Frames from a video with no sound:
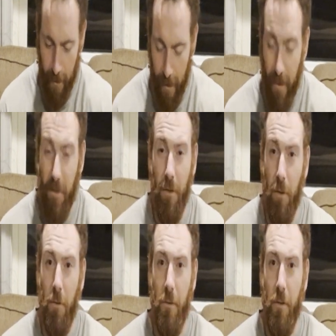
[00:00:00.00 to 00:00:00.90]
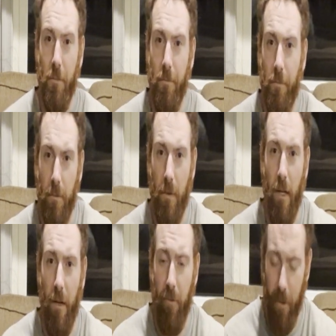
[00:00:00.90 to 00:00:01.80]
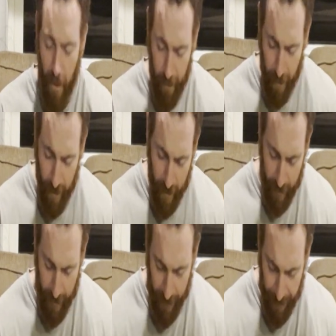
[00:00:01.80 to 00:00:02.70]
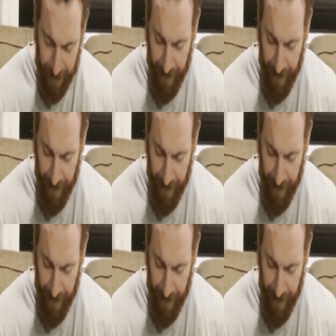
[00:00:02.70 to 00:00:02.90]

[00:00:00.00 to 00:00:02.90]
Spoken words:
insoles every couple of years,